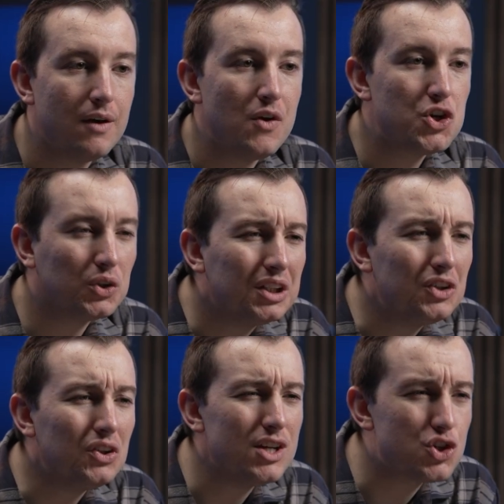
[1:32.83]
you're
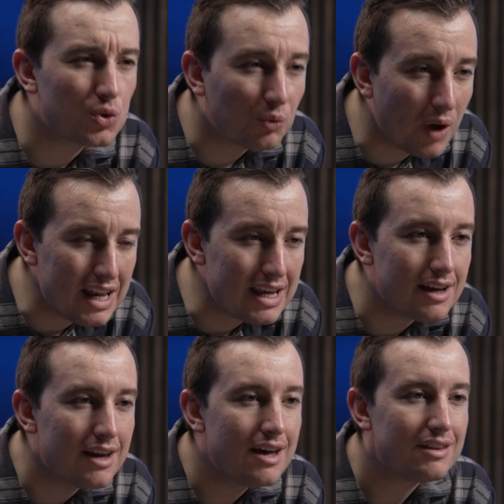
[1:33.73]
literally training
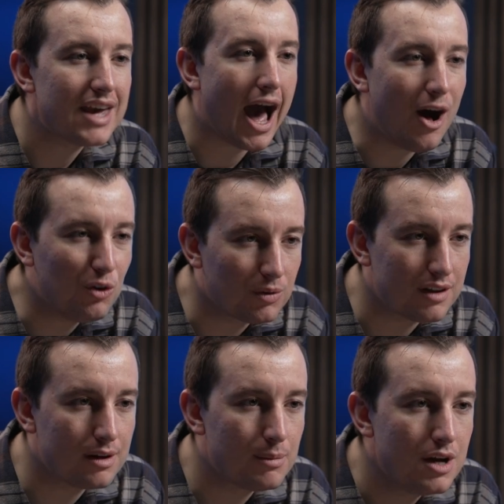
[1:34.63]
the
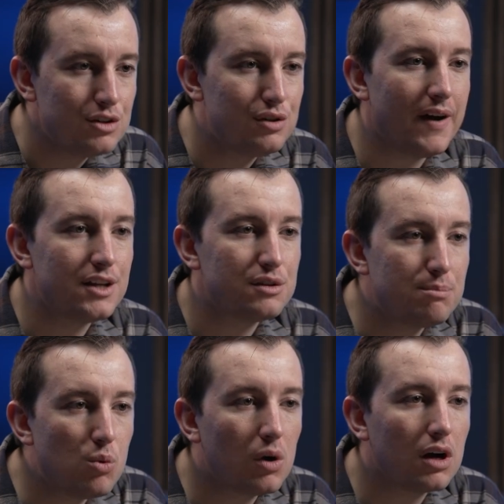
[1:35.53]
algorithm to find
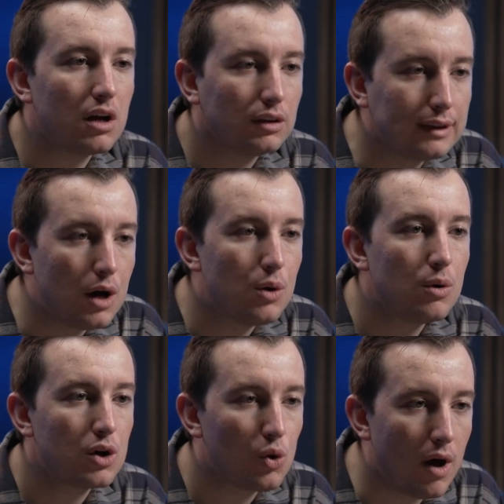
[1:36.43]
more low
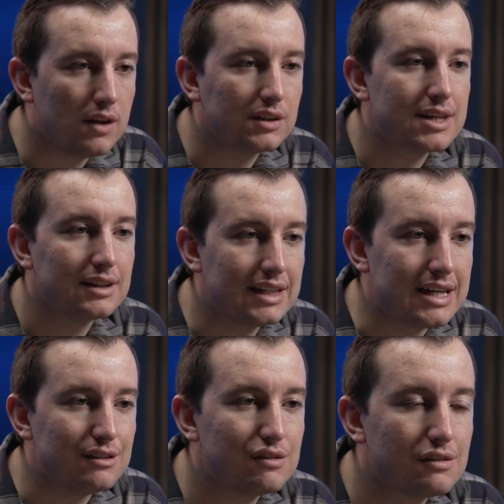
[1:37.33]
quality
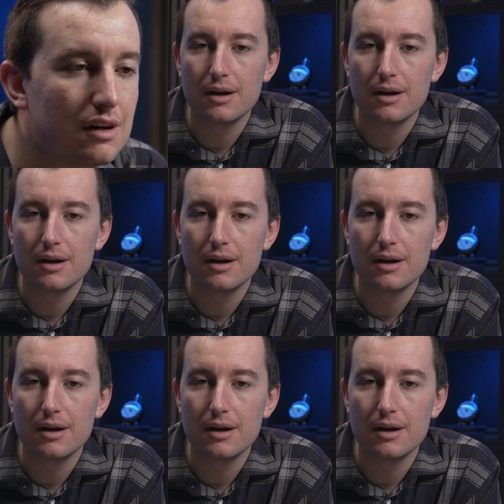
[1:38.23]
leads.